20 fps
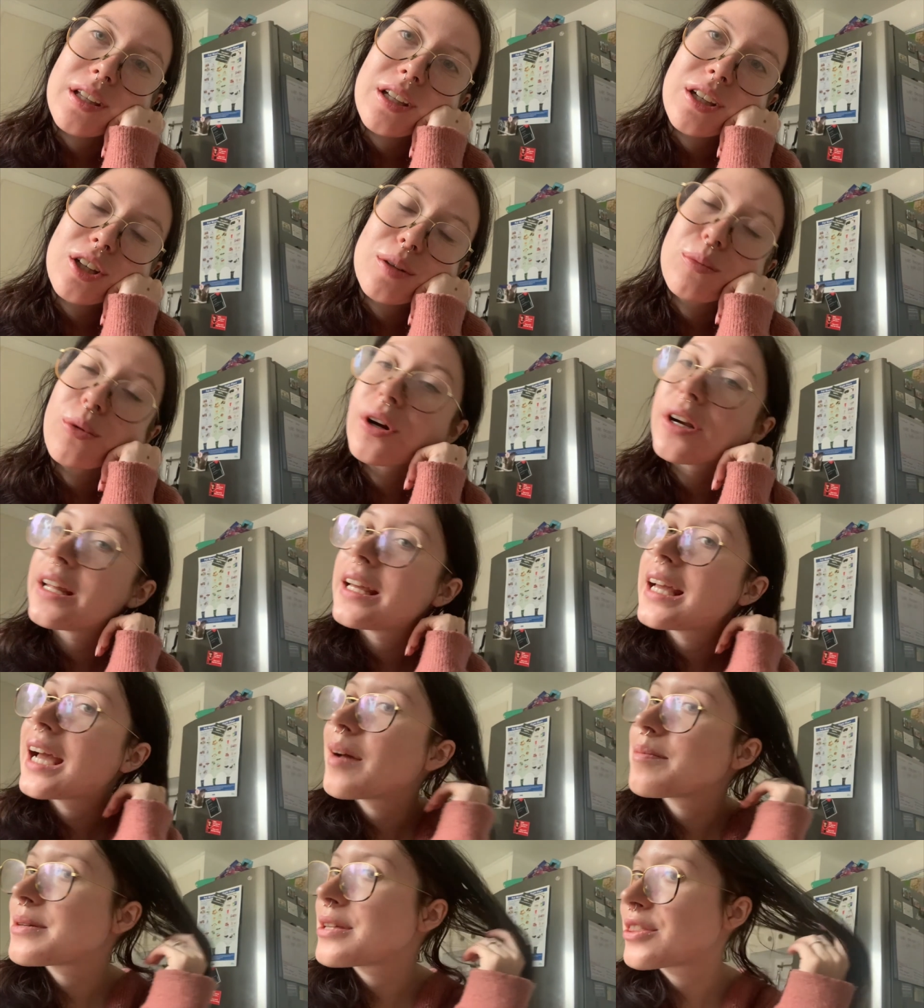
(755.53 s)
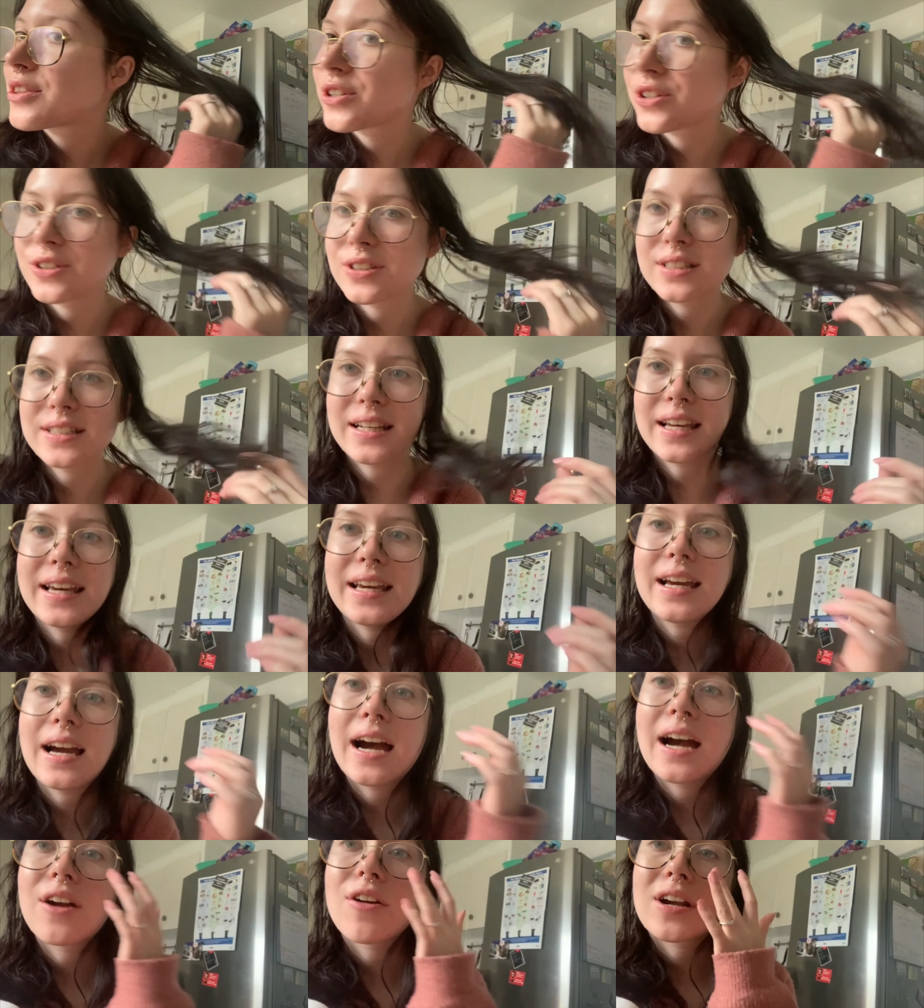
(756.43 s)
Good morning, happy Thursday.
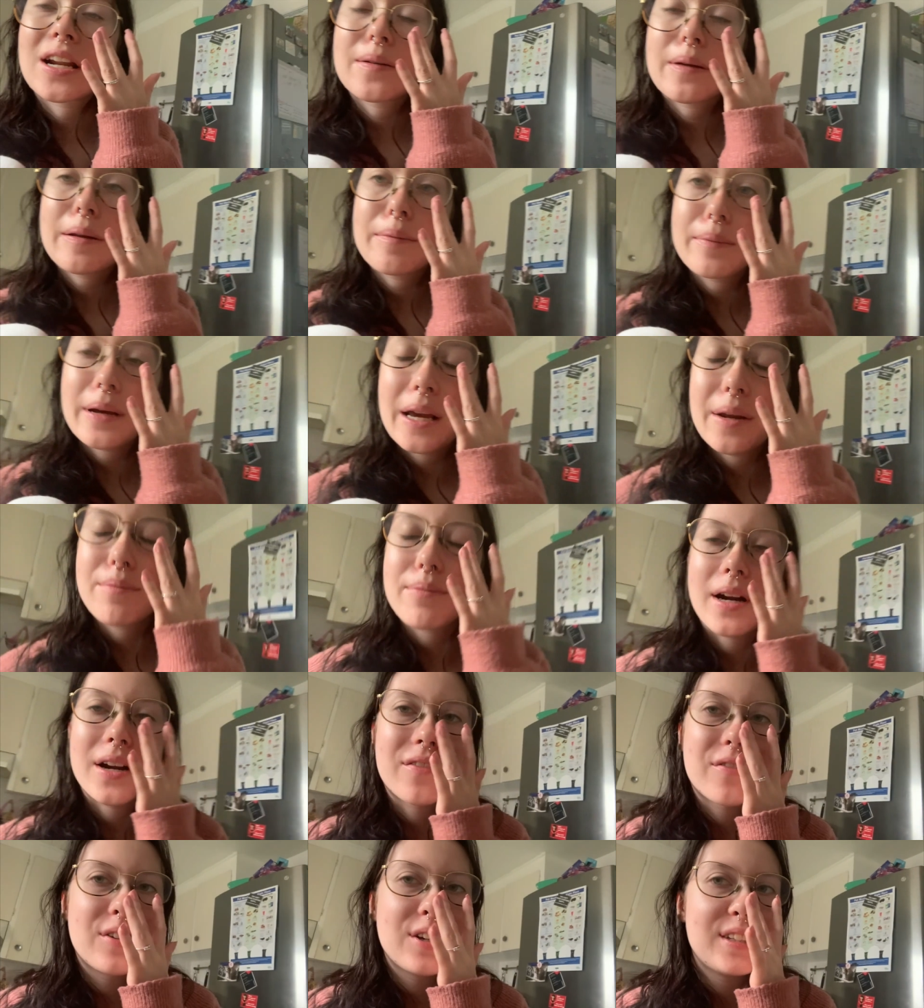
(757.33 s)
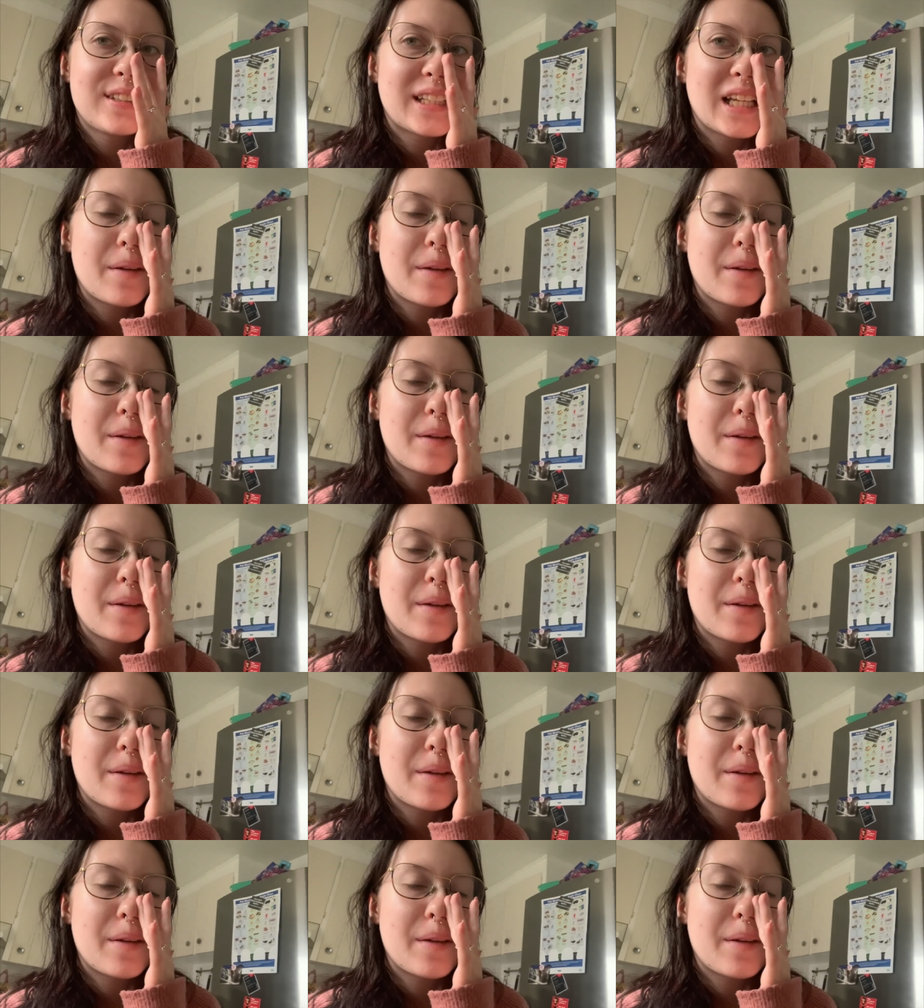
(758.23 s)
I already ate breakfast.